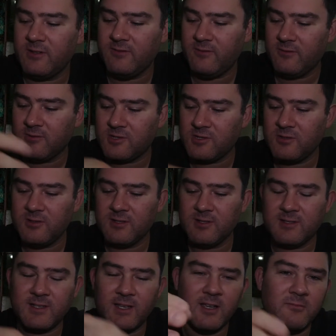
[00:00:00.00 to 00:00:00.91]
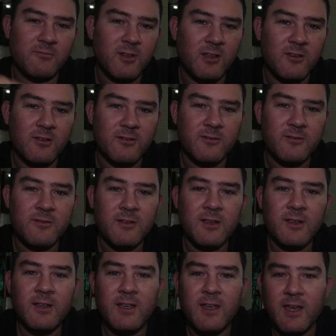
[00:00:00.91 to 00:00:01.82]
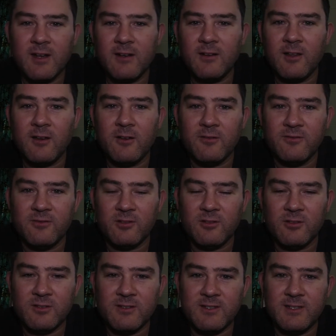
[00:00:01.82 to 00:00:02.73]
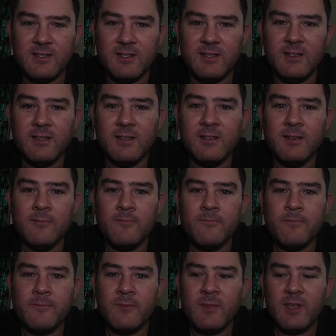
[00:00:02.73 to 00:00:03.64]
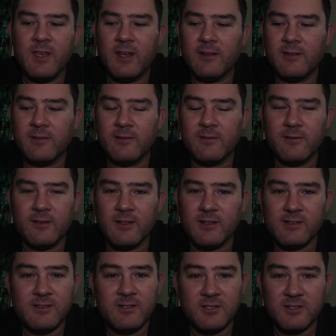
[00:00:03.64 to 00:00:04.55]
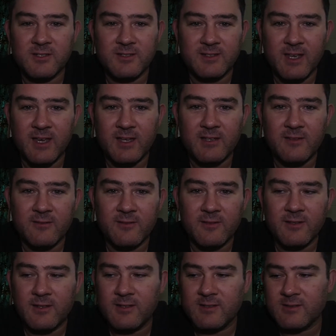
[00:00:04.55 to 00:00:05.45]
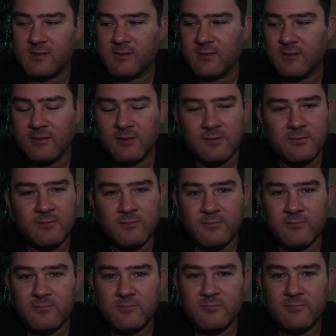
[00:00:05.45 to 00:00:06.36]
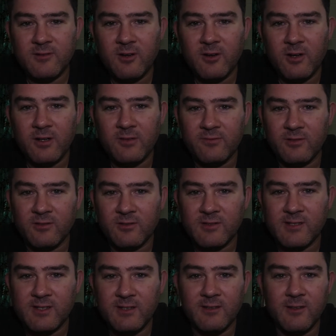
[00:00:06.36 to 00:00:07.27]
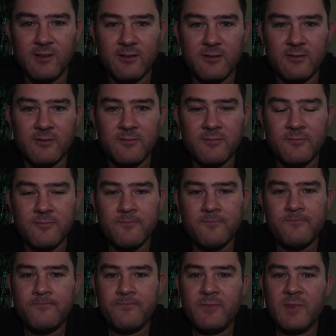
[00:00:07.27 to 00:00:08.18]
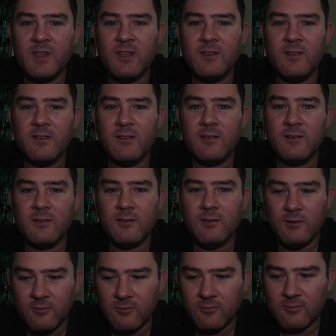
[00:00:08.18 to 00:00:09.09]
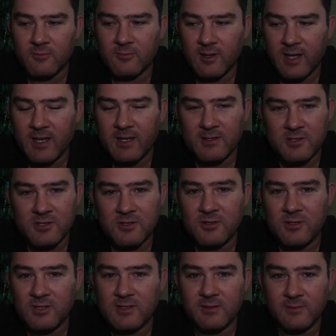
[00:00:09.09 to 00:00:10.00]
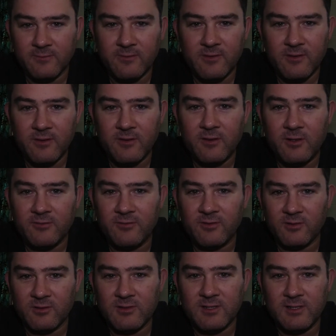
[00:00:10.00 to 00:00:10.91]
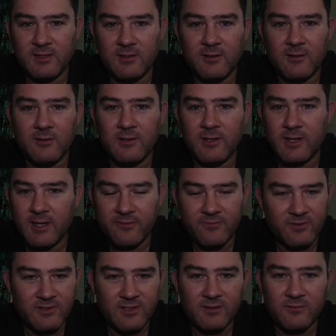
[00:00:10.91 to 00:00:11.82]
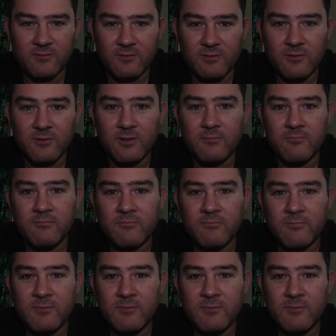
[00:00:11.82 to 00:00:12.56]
If you're shooting the same load at a lower velocity and it's just as accurate as the higher velocity load, you will outshoot yourself with a high velocity load every single time.